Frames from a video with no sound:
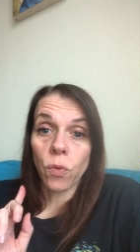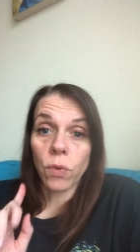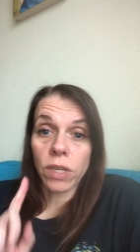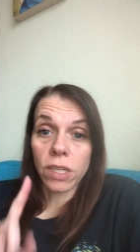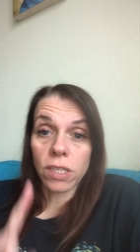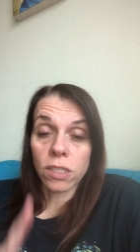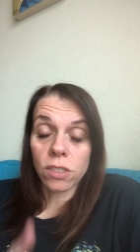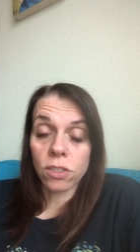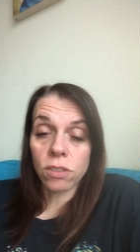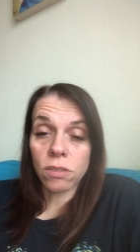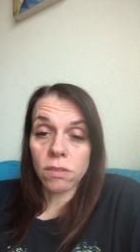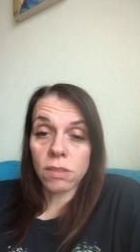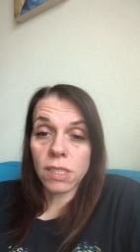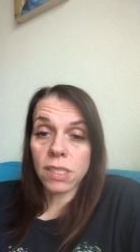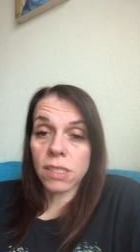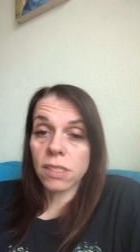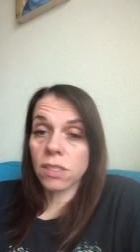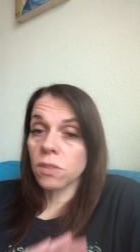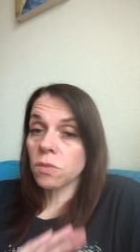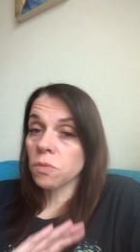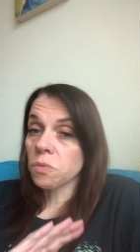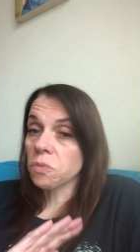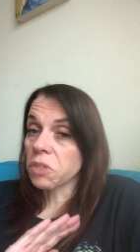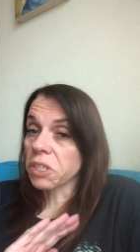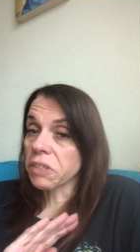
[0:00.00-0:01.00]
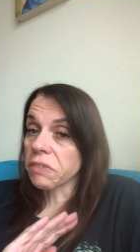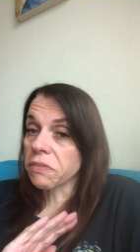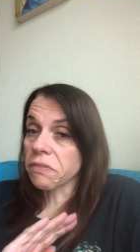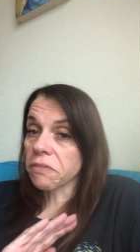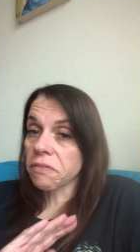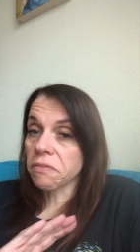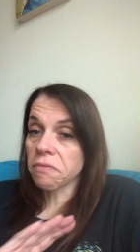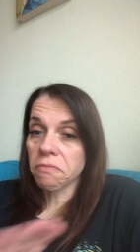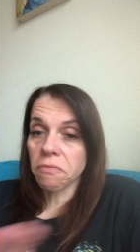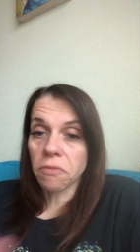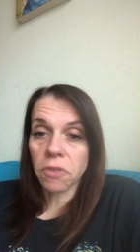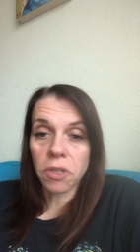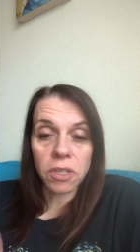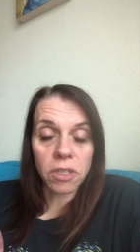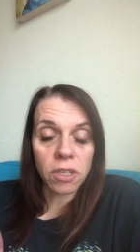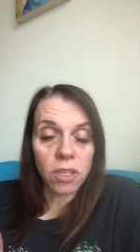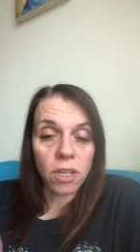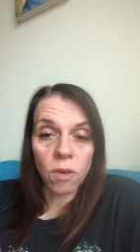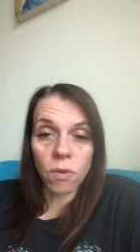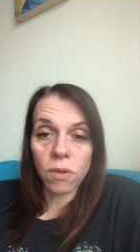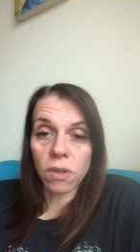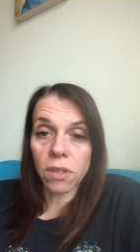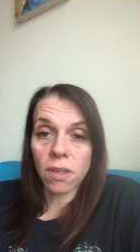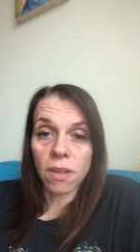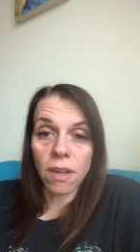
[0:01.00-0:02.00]
We can do this. We're
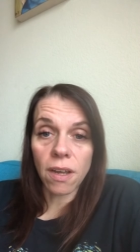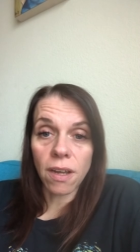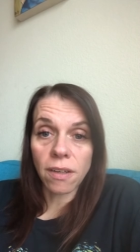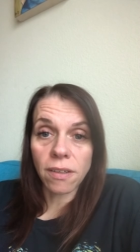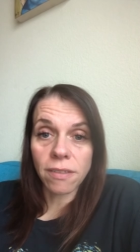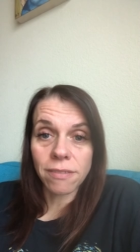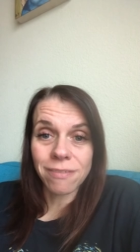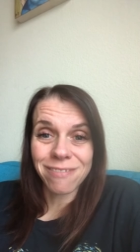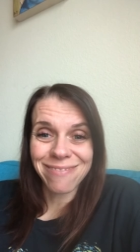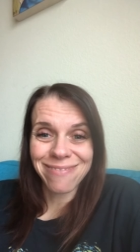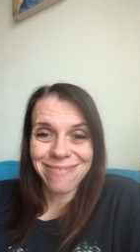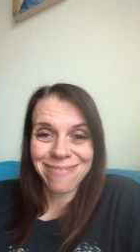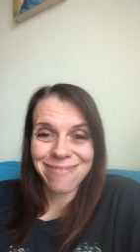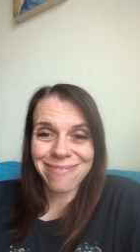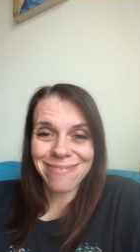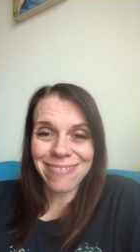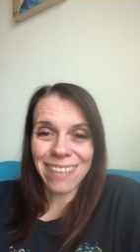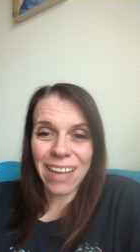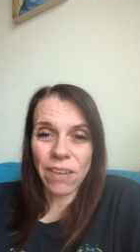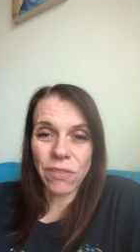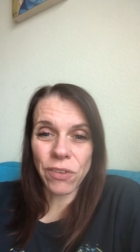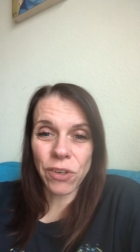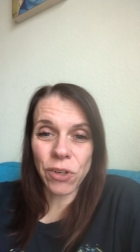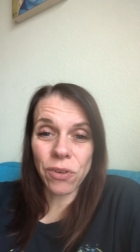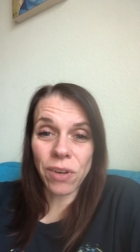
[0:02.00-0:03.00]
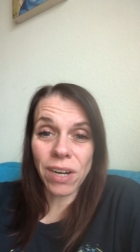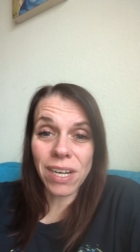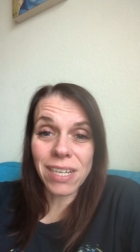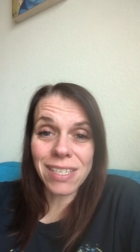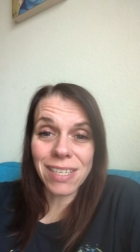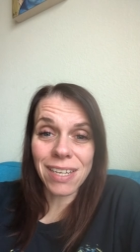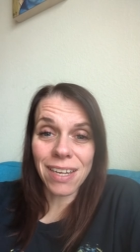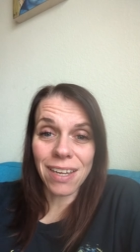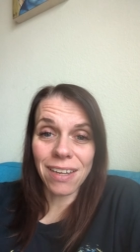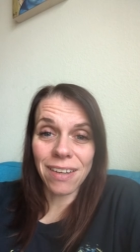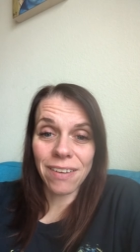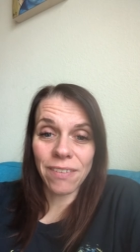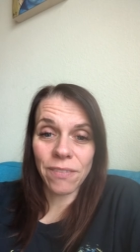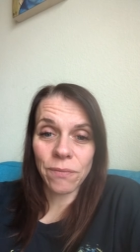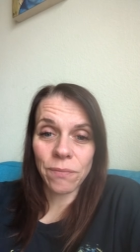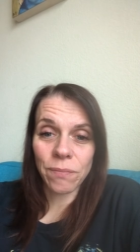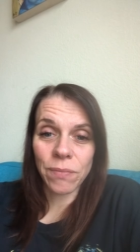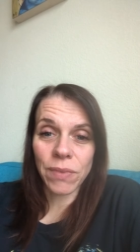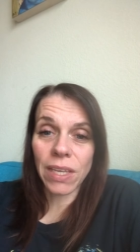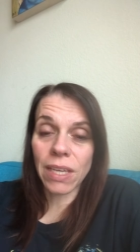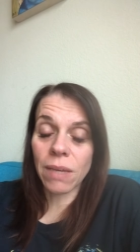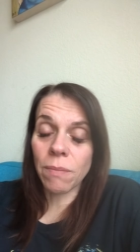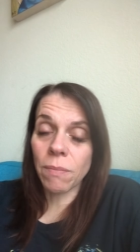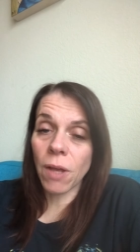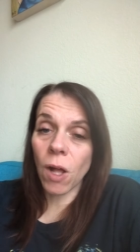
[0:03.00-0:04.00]
going along. Have a great day.
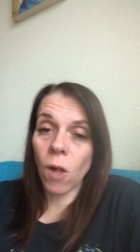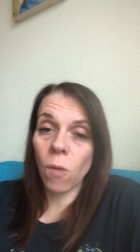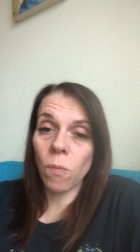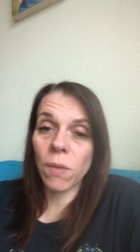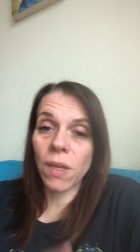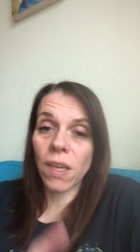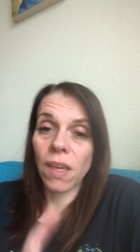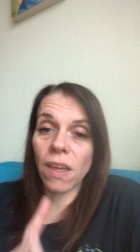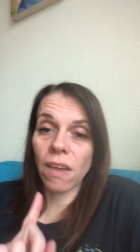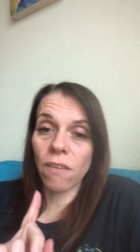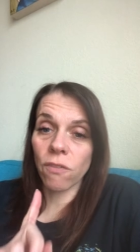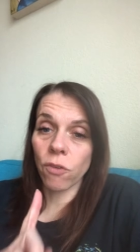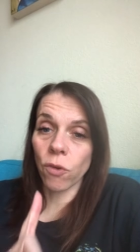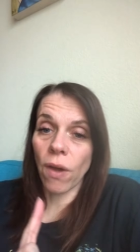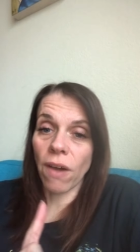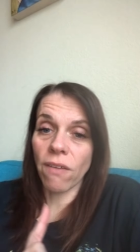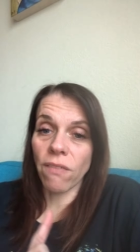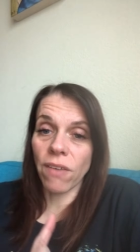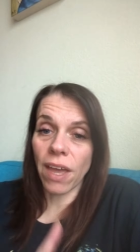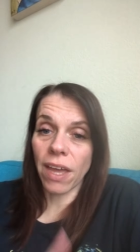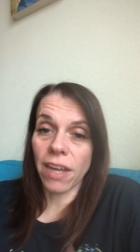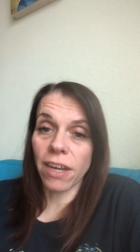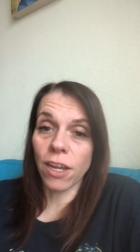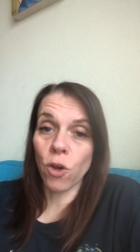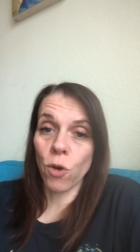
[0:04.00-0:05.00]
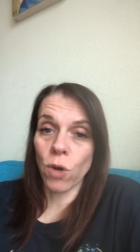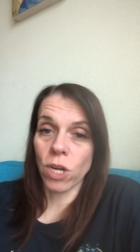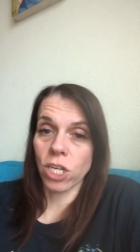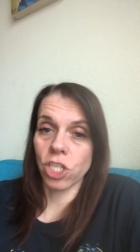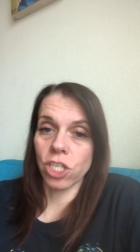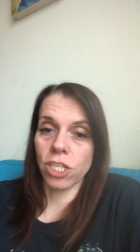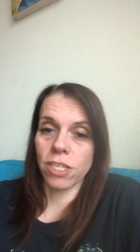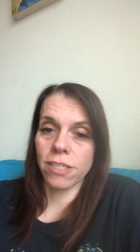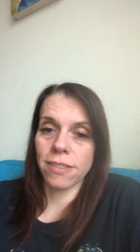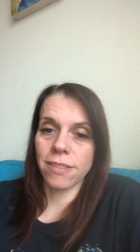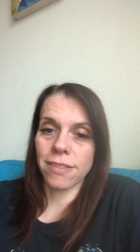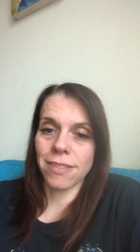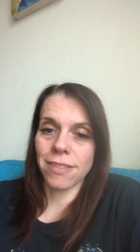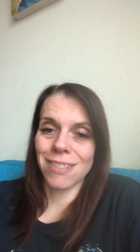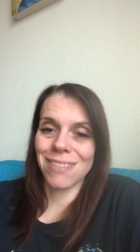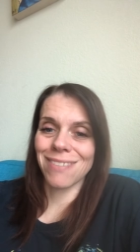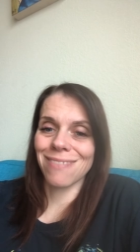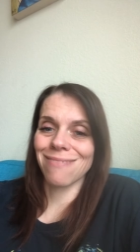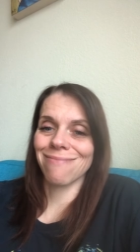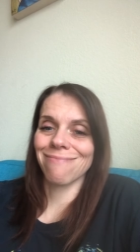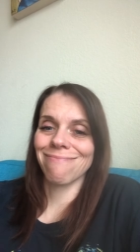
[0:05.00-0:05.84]
Email me if you have any questions.